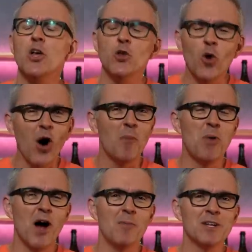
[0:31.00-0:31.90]
Not a
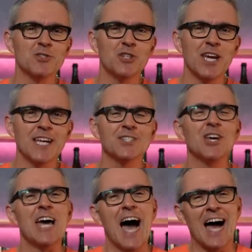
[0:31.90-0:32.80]
permanent change,
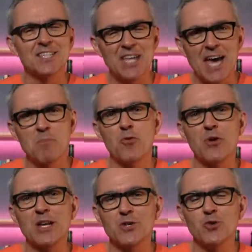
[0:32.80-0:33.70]
a
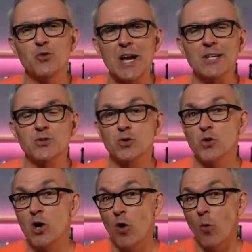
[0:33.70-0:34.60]
temporary new intro,